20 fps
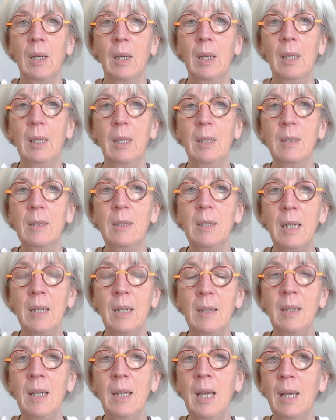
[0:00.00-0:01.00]
And
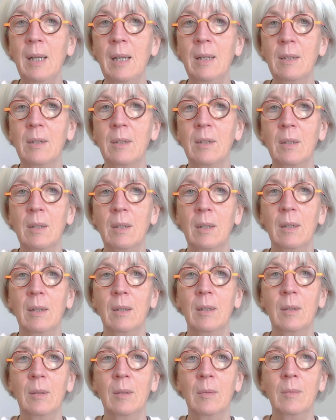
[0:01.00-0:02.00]
in the end,
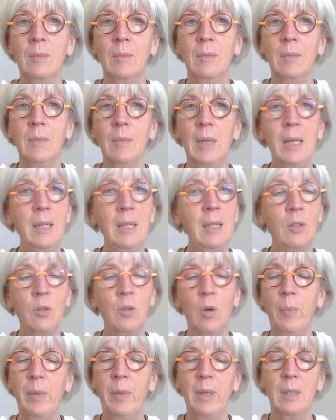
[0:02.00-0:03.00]
any
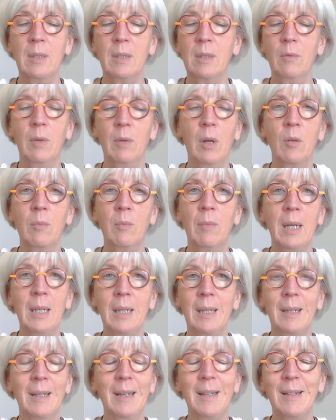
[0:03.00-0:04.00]
topics around
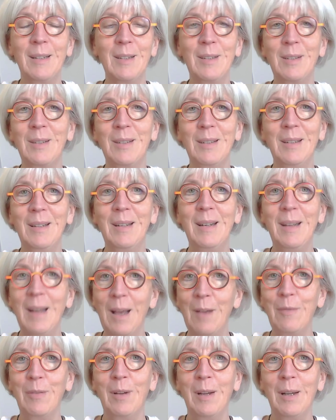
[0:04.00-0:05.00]
money, it's
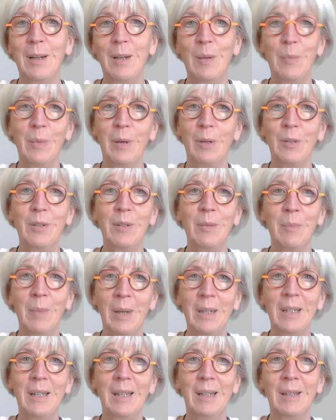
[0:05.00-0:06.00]
never about the
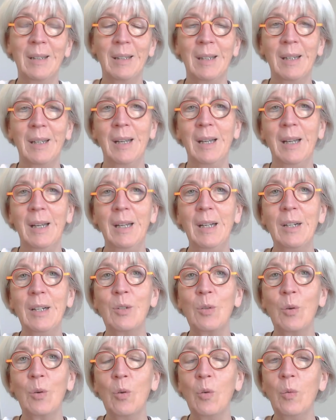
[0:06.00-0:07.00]
money.
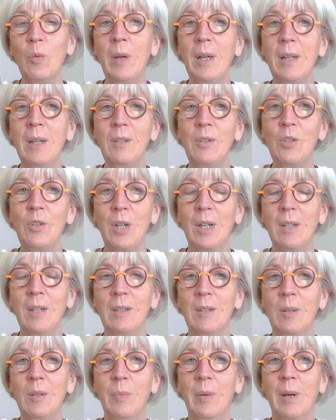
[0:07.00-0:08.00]
It's always
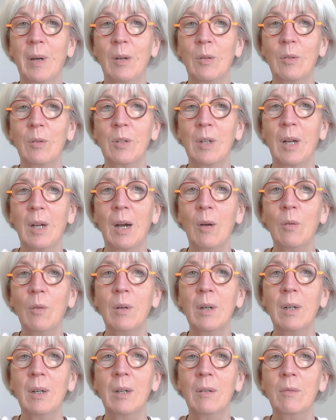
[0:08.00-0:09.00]
just about
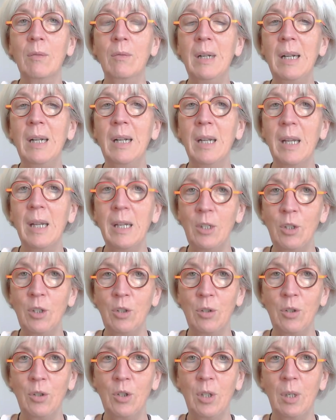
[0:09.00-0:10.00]
our
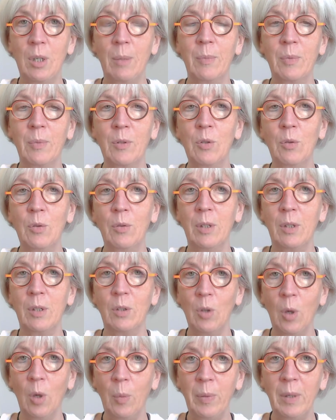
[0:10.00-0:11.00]
relationship to the
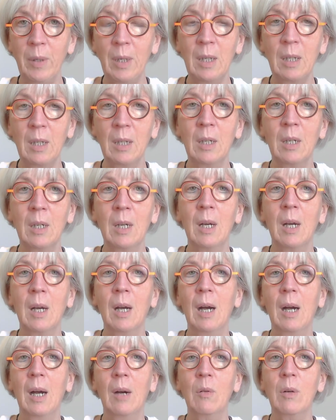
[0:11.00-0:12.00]
topic,
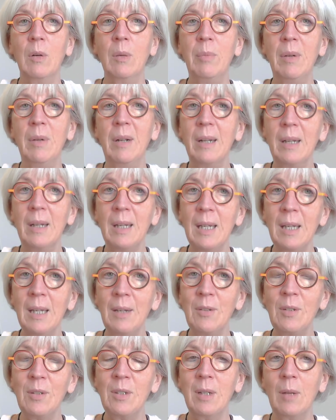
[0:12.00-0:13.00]
our
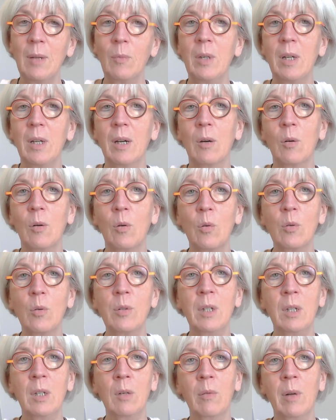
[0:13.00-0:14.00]
beliefs that we are
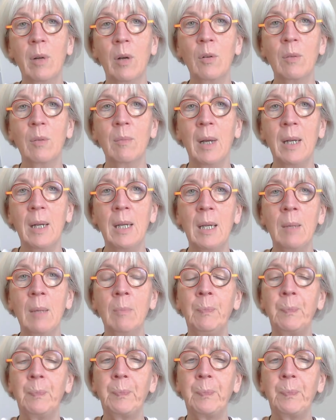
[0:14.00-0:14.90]
holding around money,